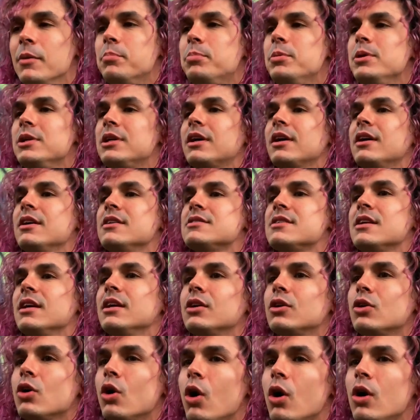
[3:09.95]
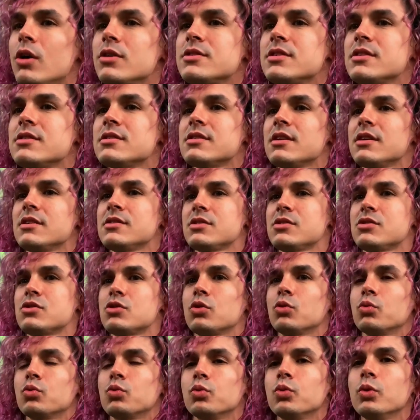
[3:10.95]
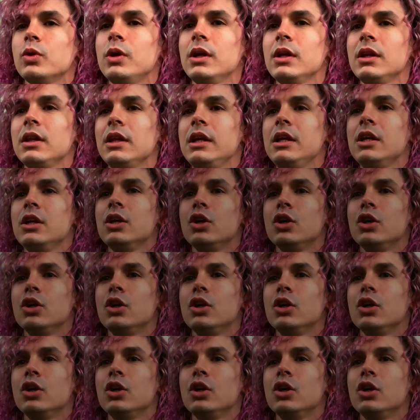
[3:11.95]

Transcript: because it causes us to really